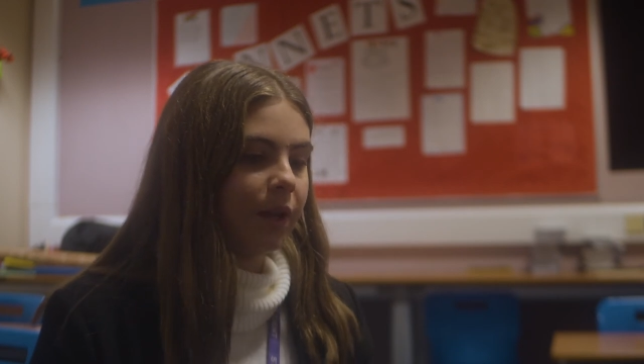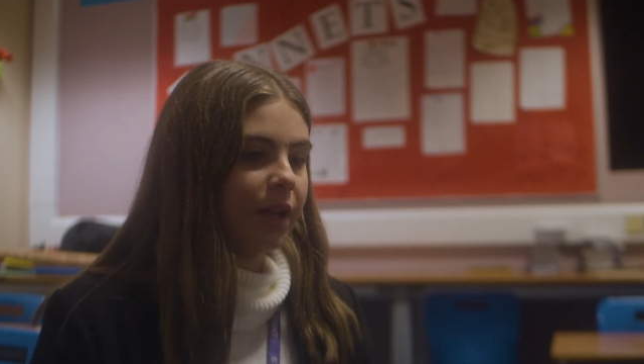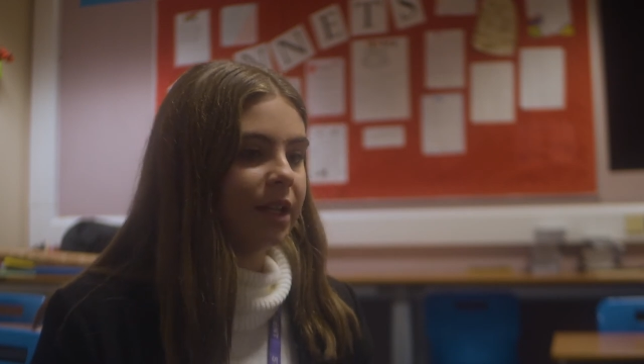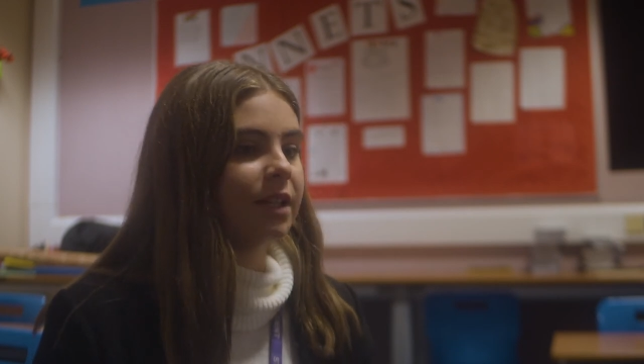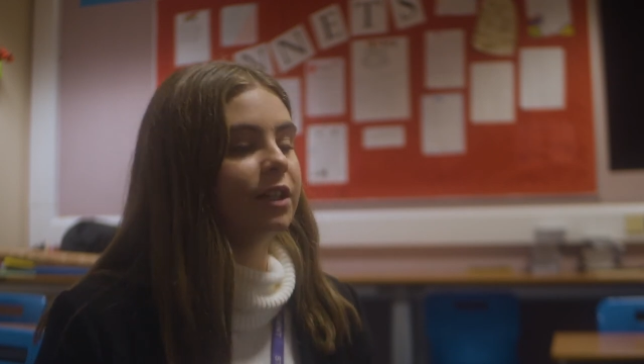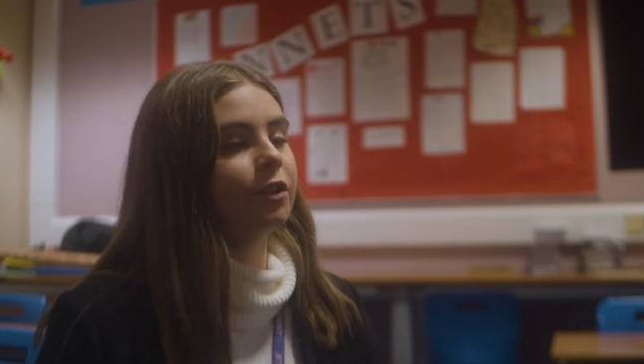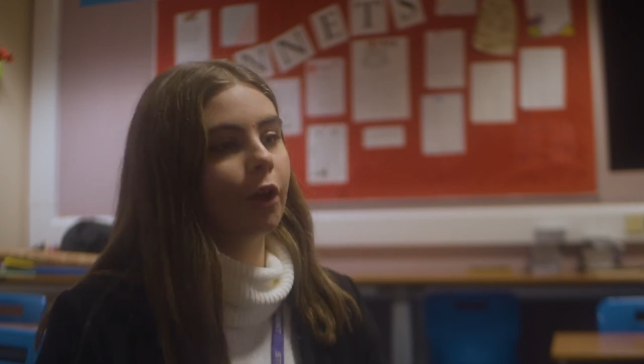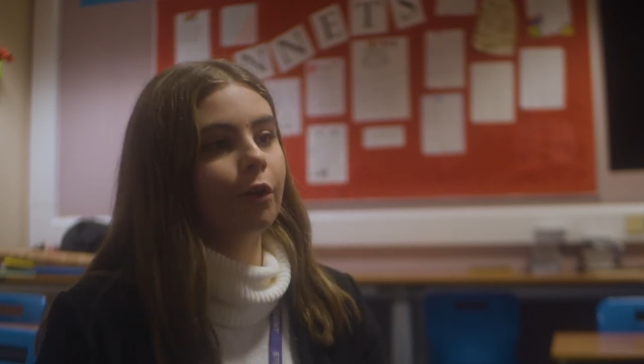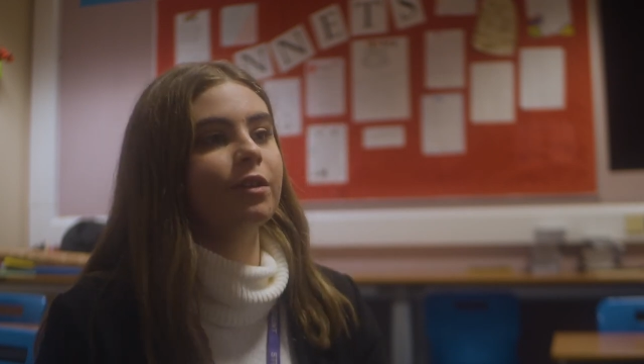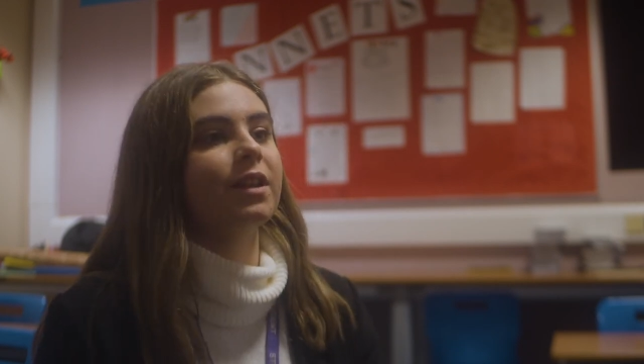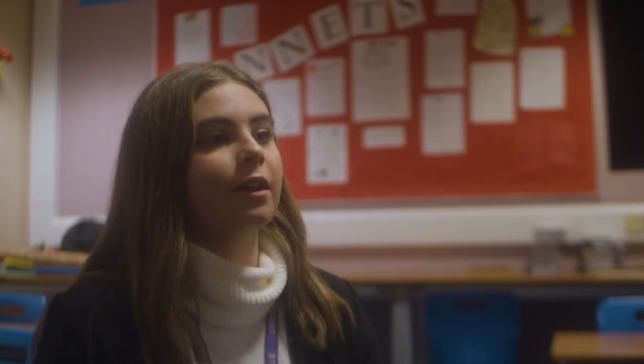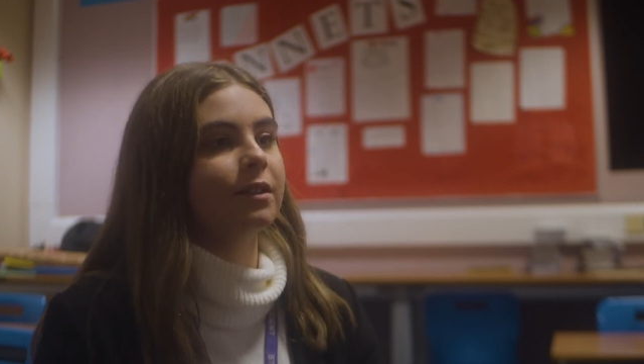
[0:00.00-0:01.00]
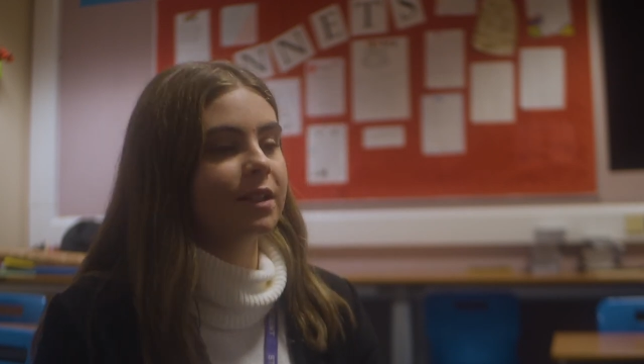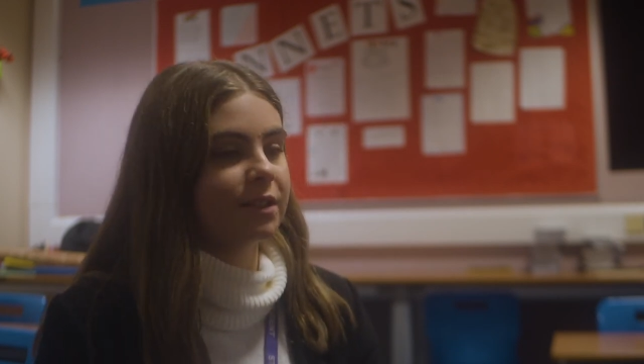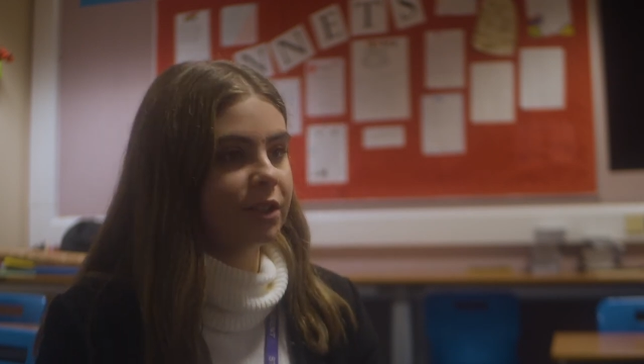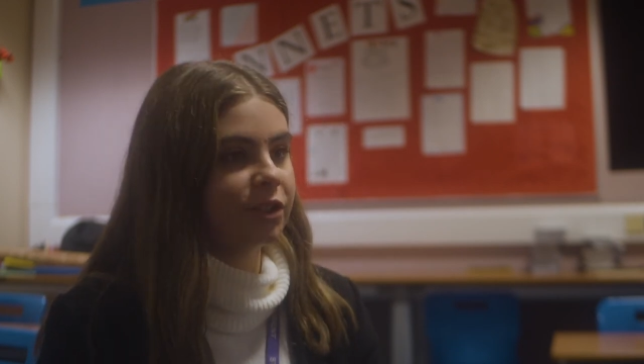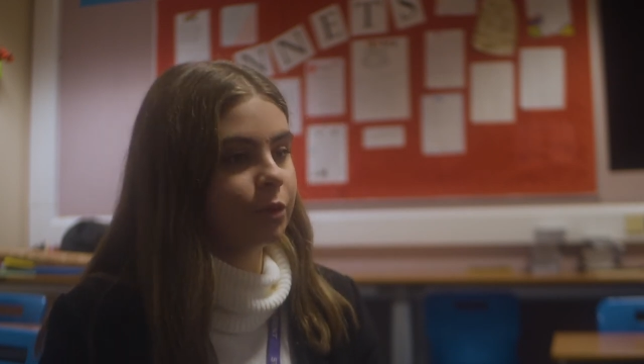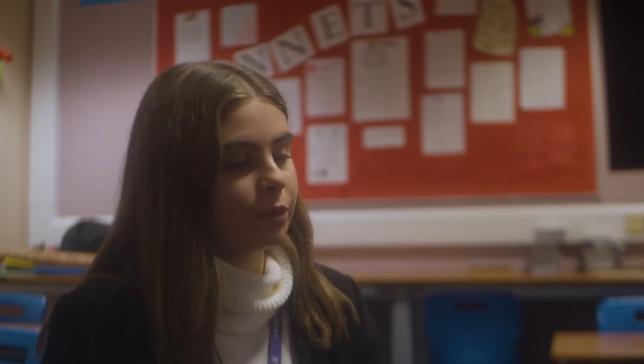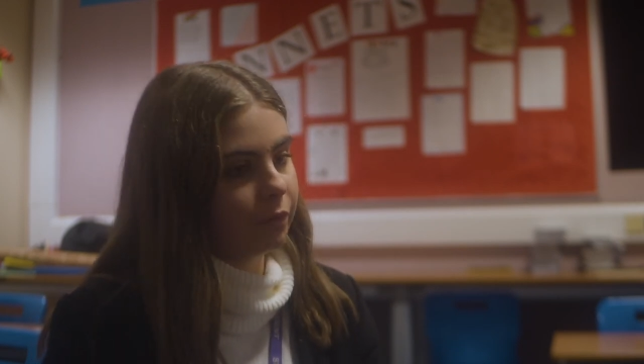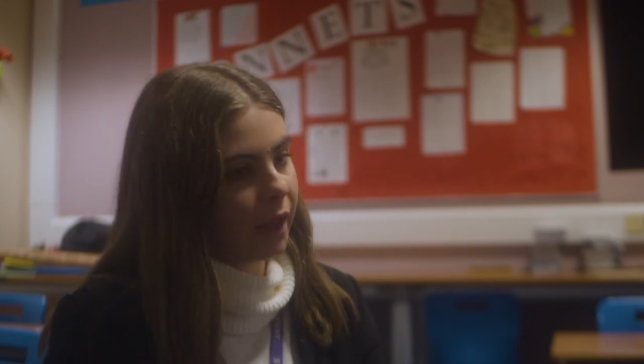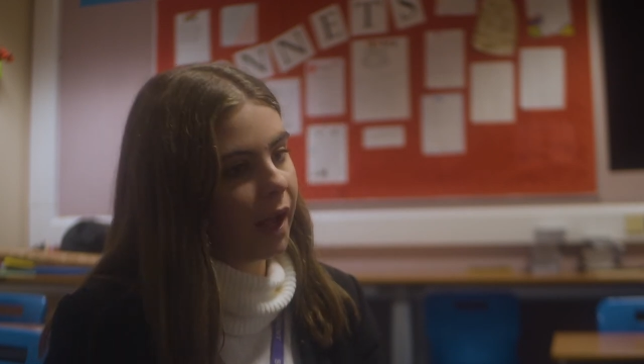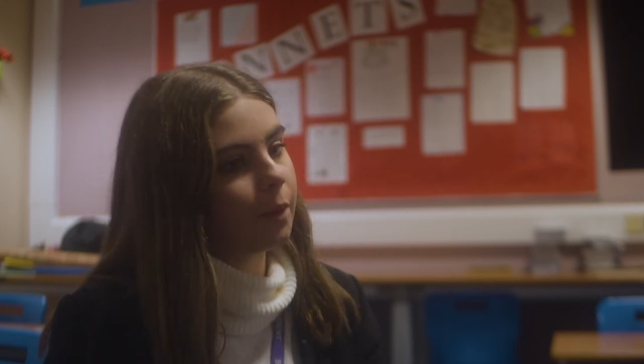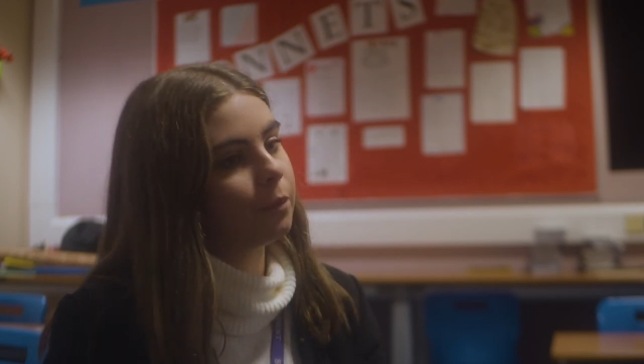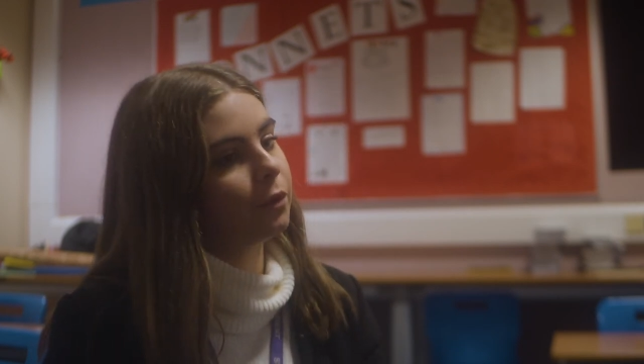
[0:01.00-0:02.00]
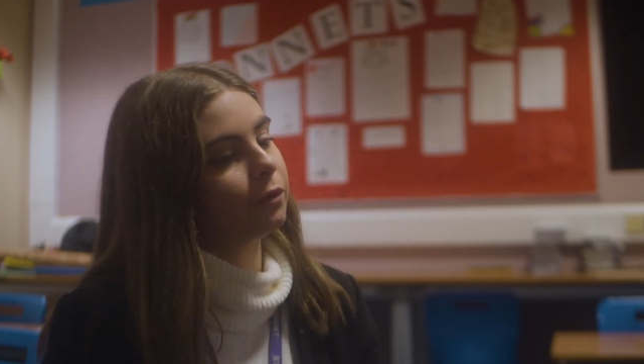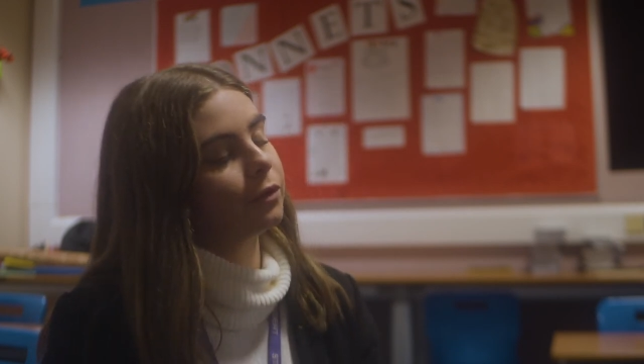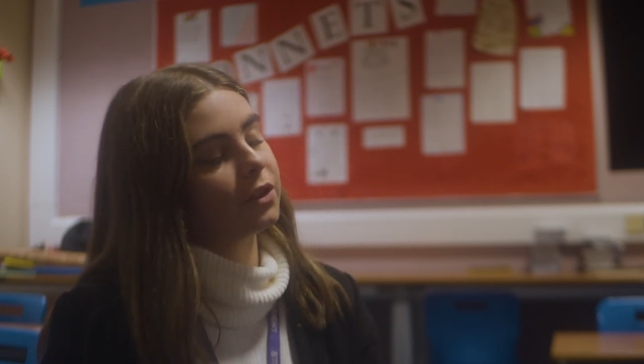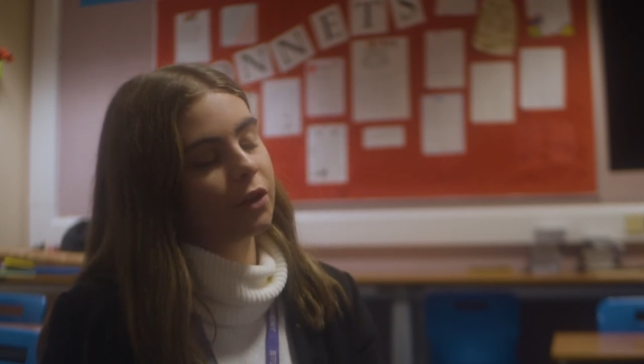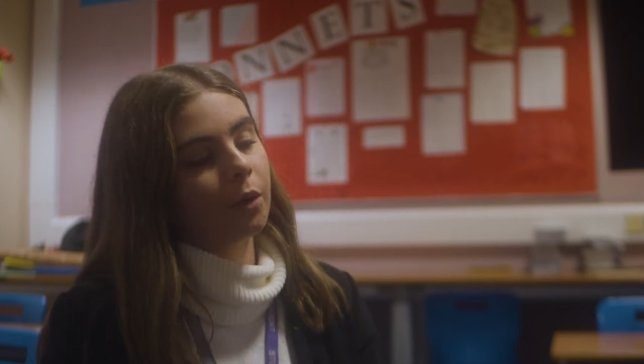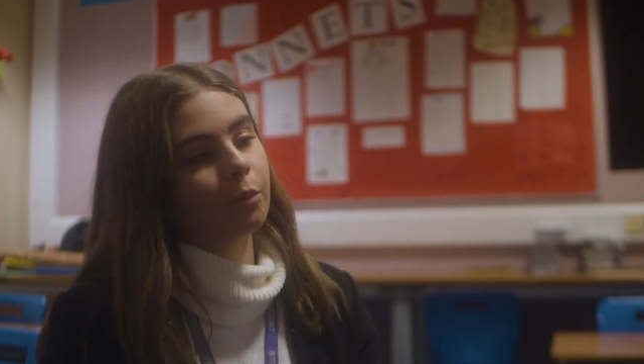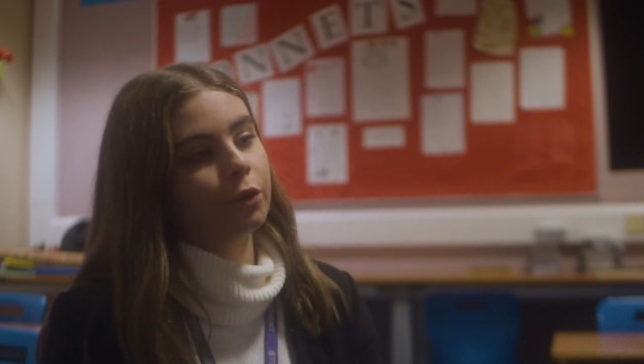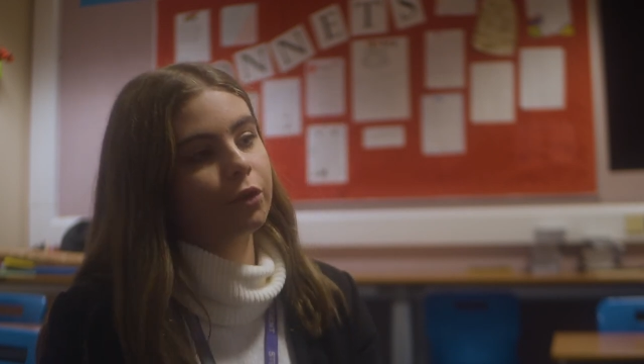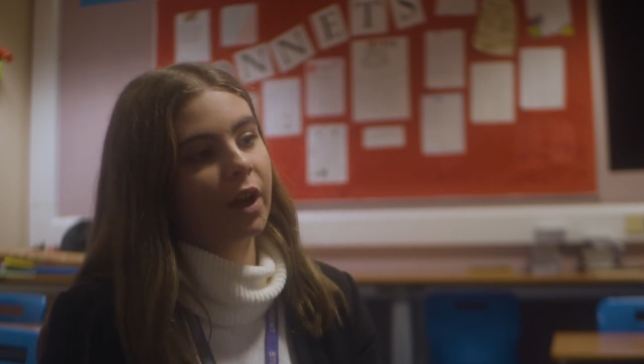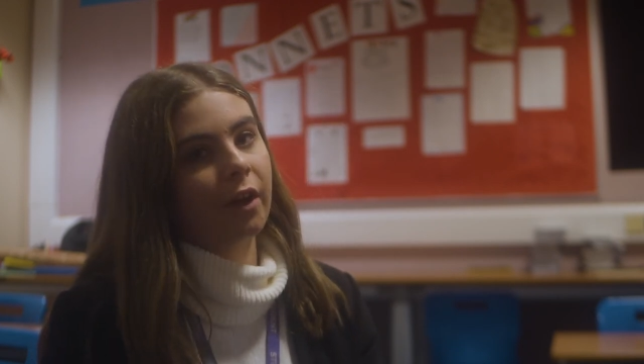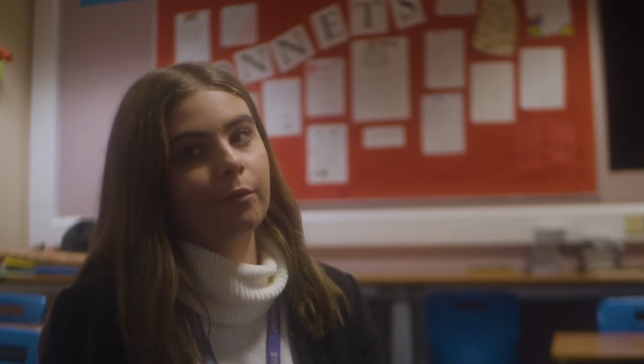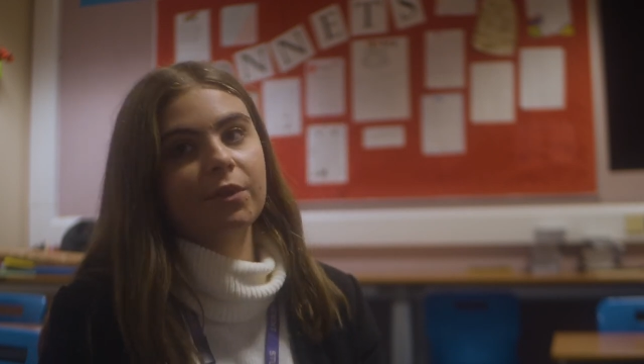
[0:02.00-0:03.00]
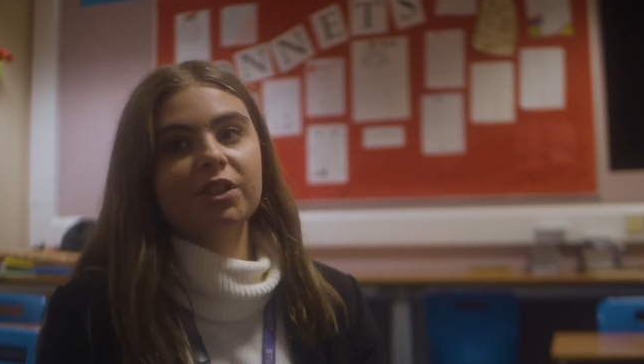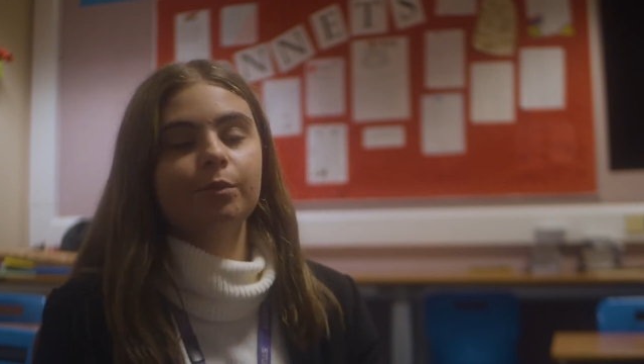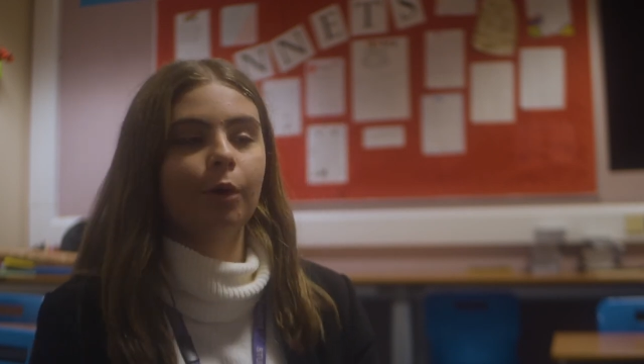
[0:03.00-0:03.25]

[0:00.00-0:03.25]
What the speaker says: he knows how to assist you with that. But for example, you have Mr.